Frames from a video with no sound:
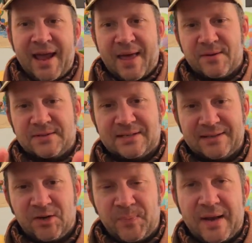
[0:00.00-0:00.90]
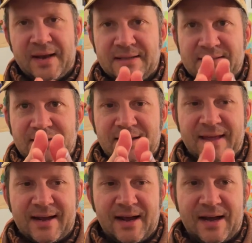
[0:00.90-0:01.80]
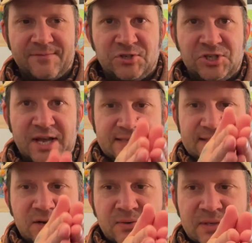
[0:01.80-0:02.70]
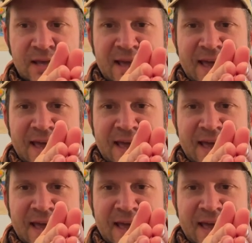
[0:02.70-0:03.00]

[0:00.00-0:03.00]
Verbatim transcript: And there's this little peninsula that kind of jets out,